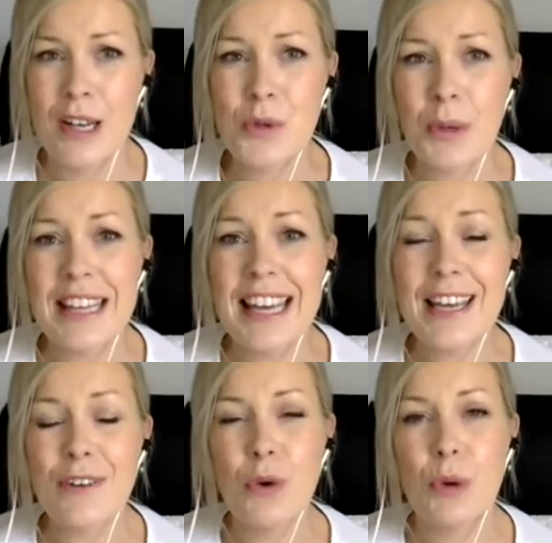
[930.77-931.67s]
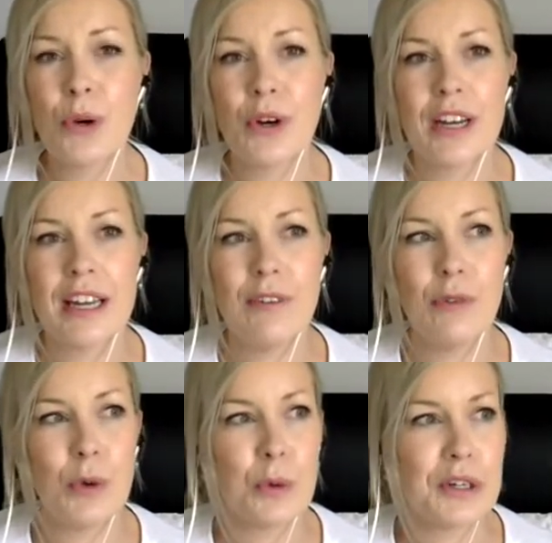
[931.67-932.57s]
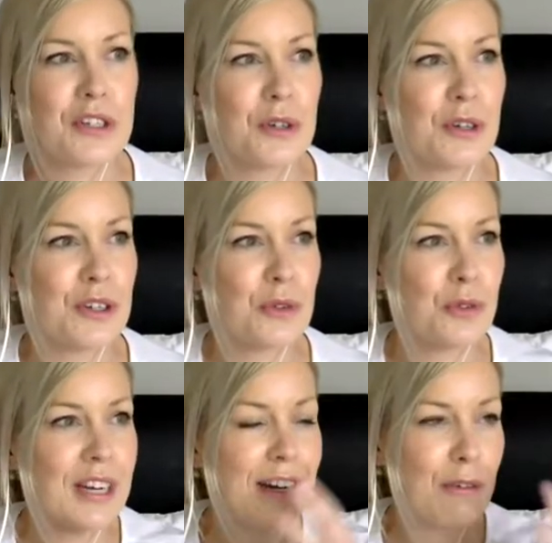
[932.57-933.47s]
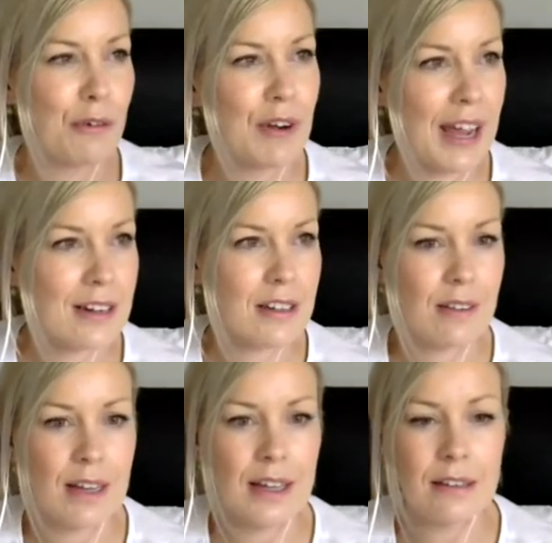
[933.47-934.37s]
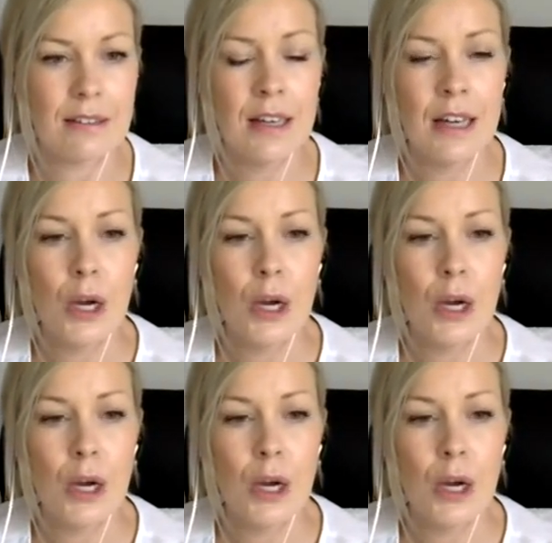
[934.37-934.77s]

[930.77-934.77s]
So I think if we were if we were to, to really reflect on things,